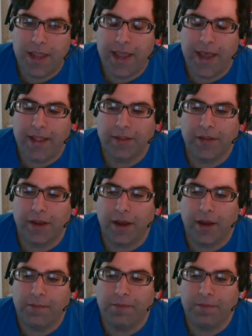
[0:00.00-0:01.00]

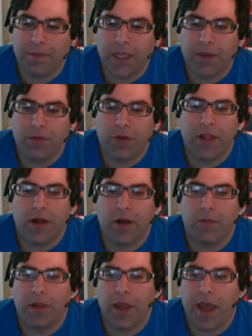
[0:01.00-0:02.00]
And he was
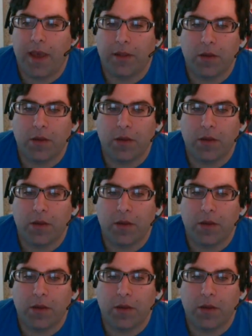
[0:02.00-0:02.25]
telling me, yeah,